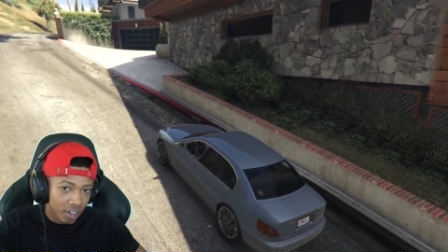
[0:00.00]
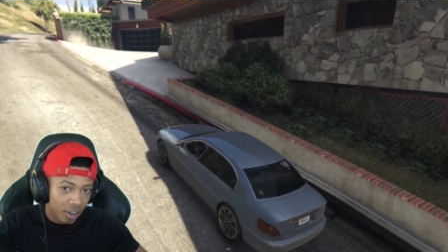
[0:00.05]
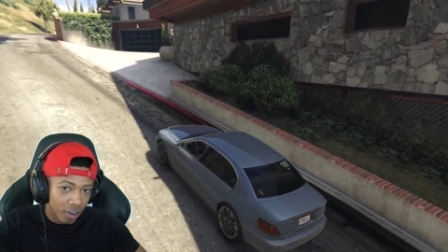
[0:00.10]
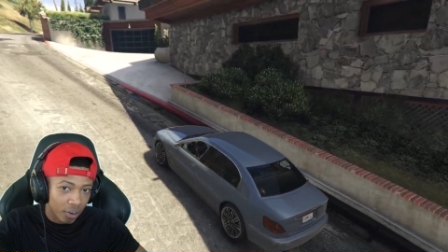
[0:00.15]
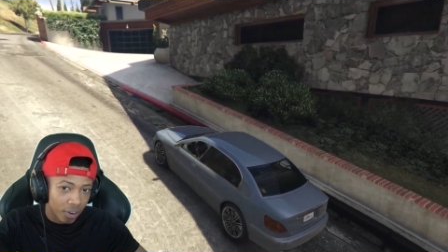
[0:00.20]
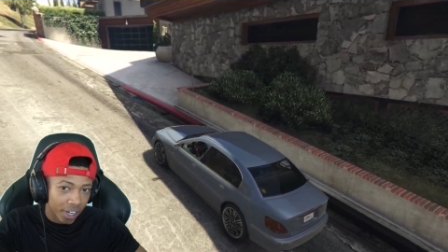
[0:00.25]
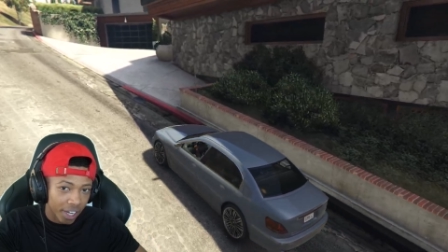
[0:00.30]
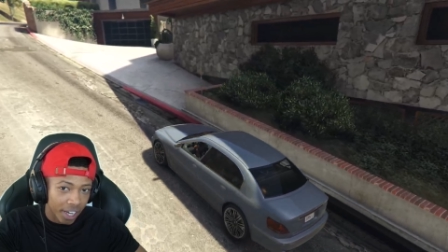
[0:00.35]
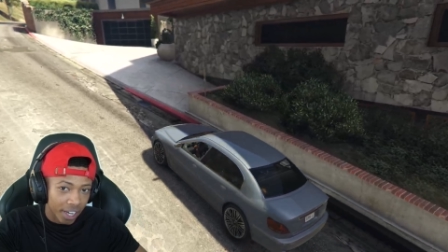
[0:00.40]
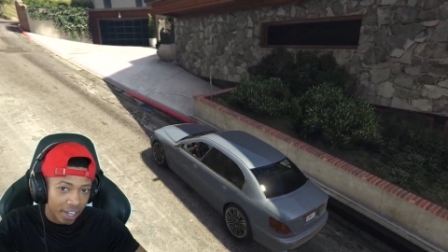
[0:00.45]

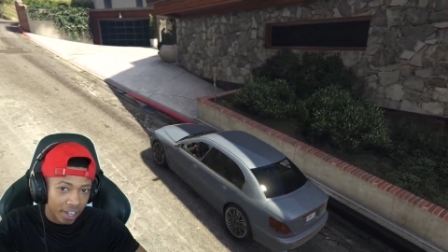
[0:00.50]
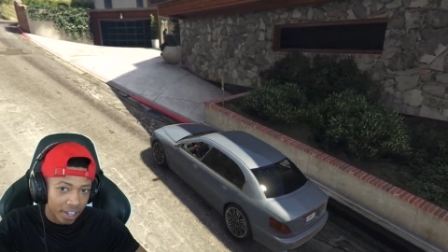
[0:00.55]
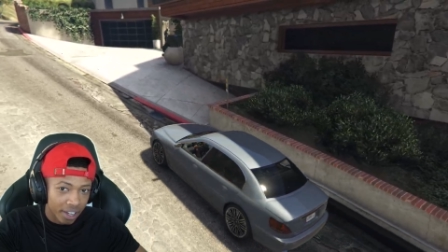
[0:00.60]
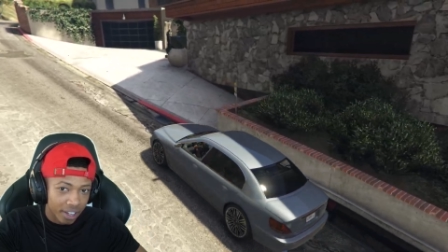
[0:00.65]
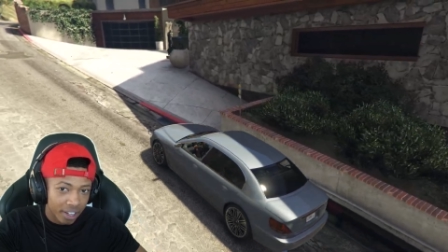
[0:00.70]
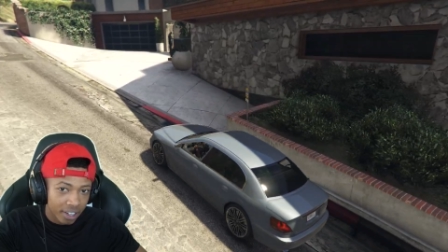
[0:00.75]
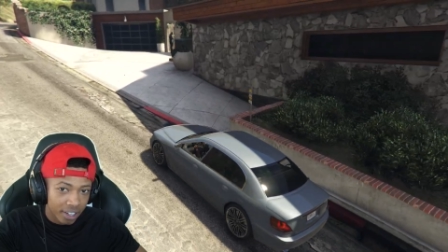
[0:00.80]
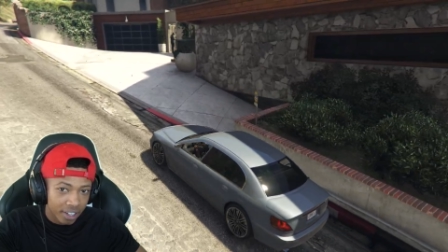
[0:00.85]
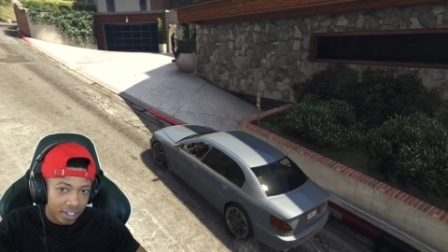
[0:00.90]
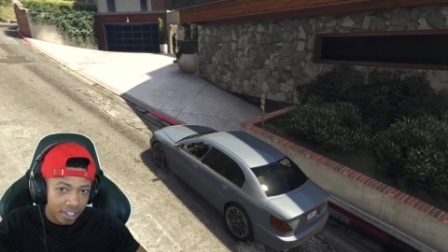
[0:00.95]
Okay.
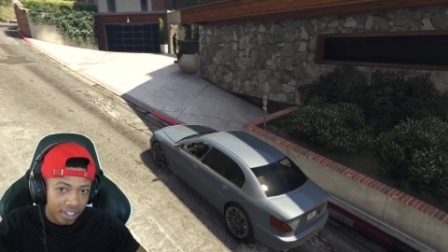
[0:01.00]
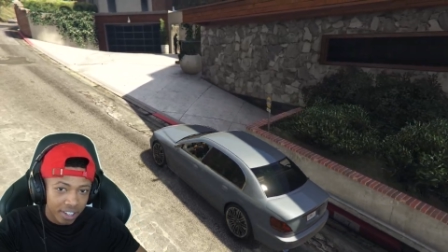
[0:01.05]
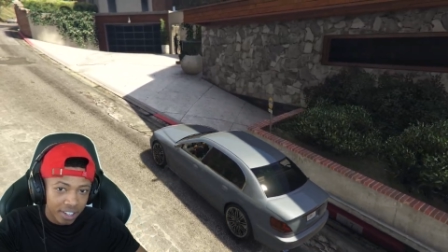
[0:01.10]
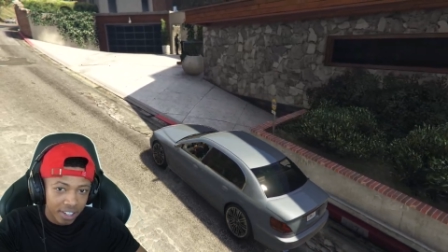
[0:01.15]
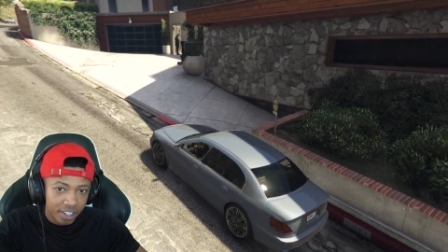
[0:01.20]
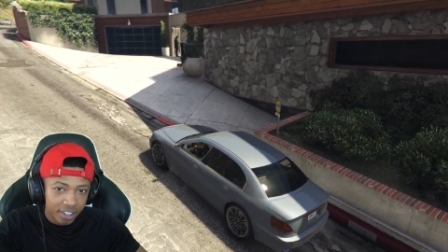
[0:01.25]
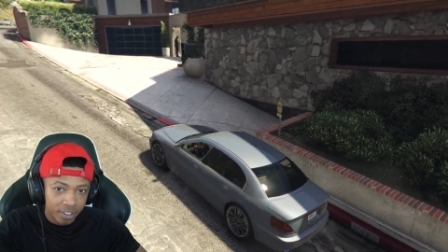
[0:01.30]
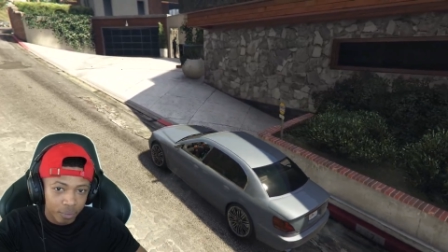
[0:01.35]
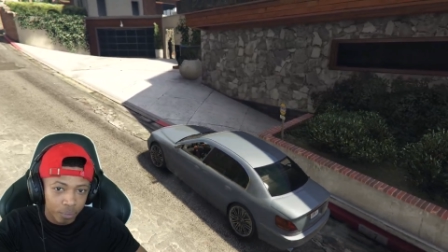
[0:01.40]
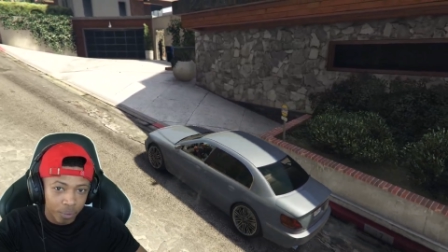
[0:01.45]

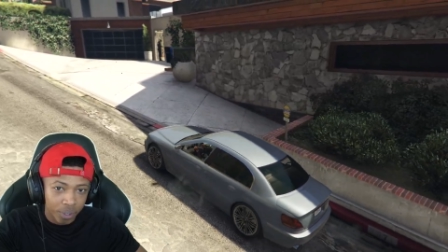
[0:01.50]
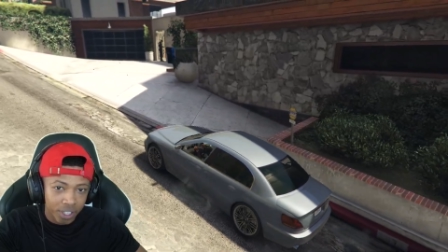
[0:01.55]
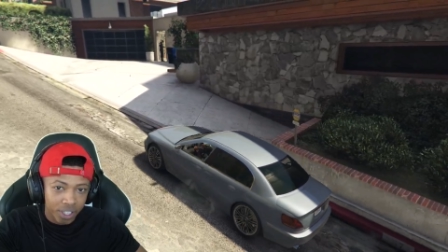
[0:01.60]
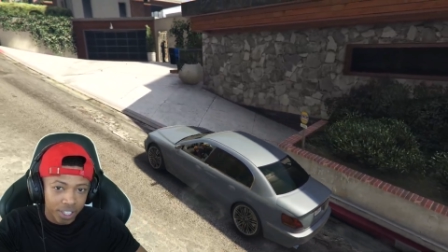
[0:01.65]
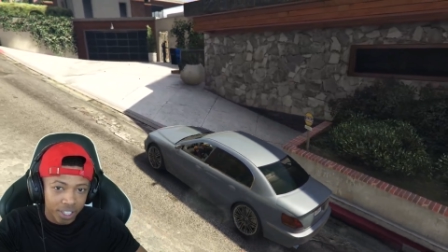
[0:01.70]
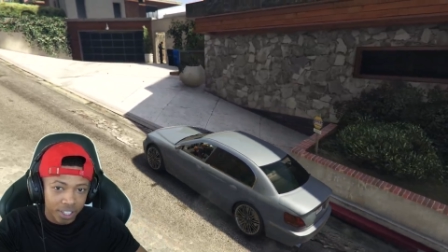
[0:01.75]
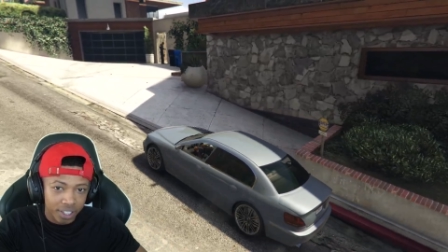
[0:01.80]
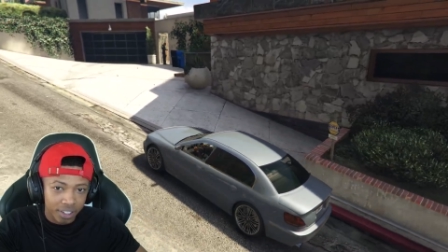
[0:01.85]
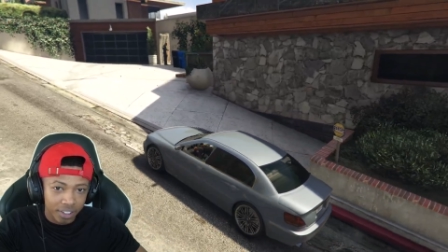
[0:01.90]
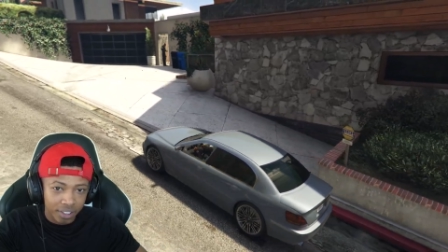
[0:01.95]
What
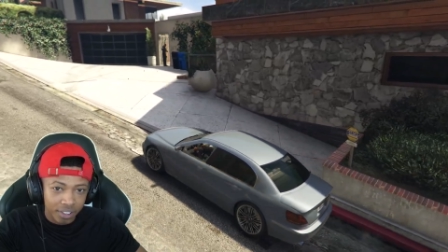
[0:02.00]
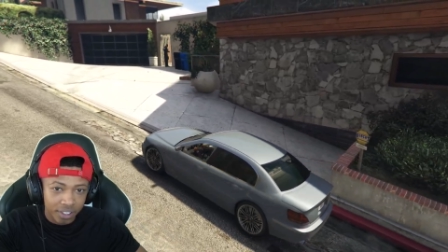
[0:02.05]
the?